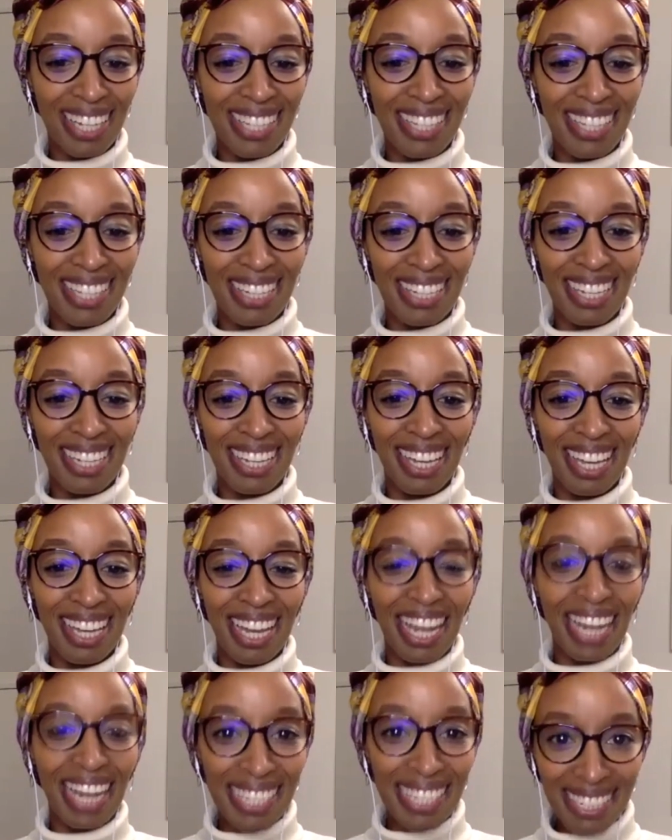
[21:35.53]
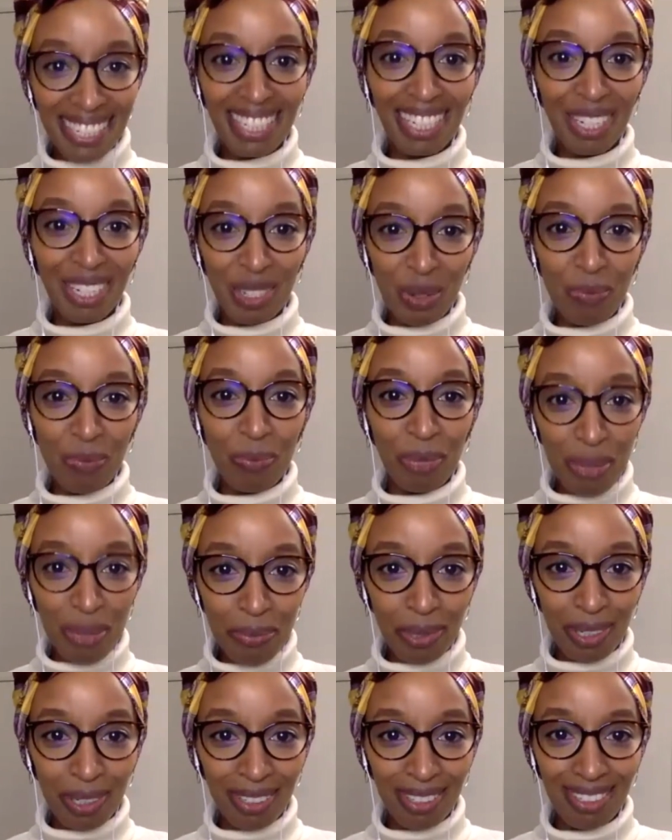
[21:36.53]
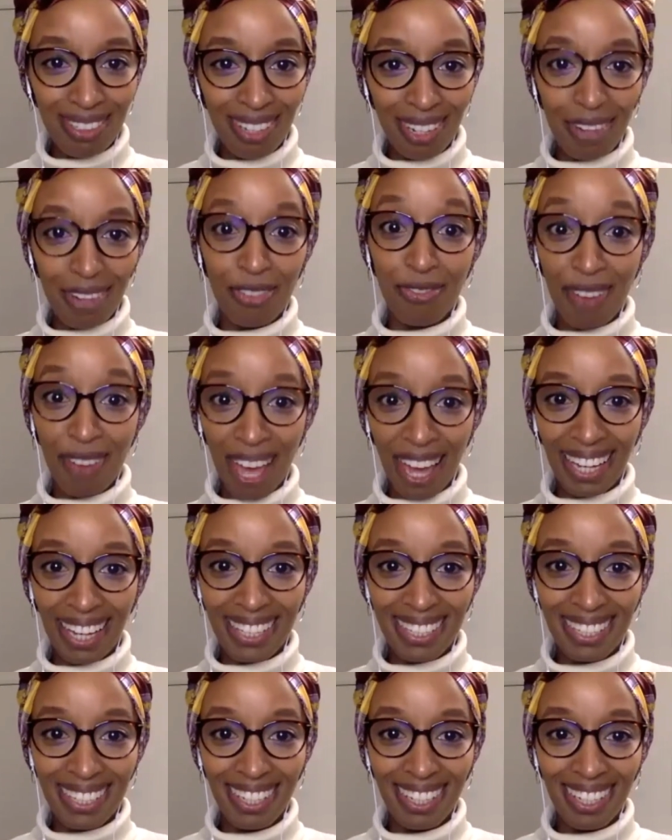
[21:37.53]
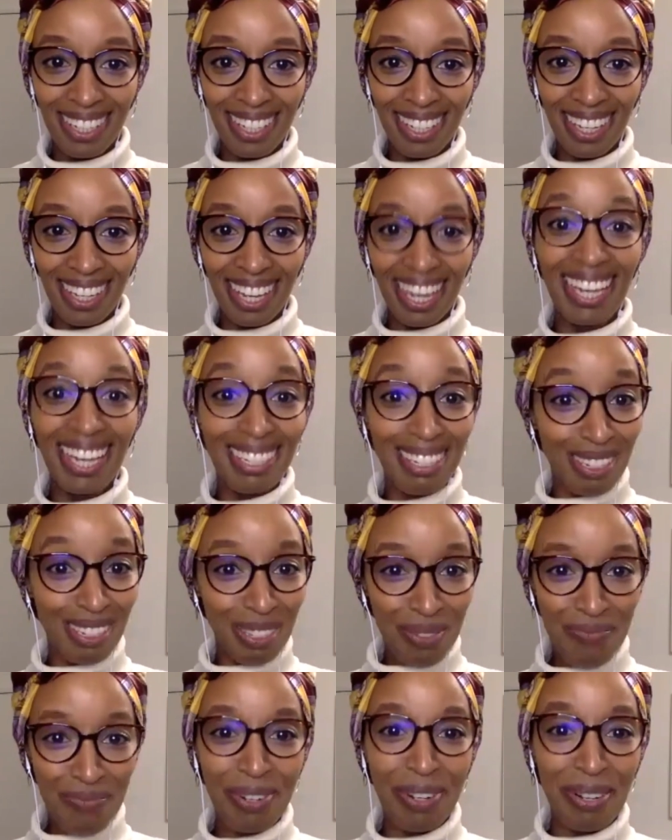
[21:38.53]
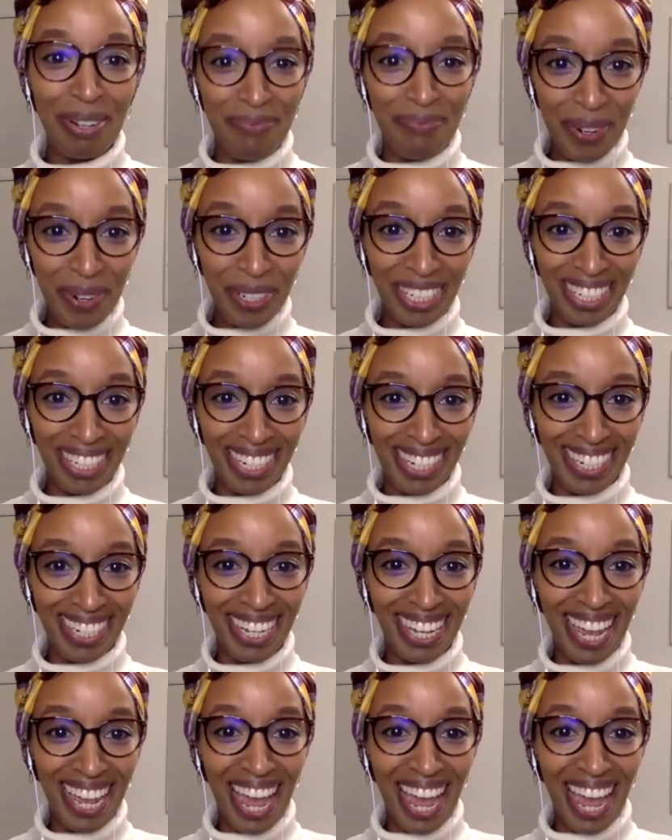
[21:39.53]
And that's where you realize that listening to people, in fact, is super important,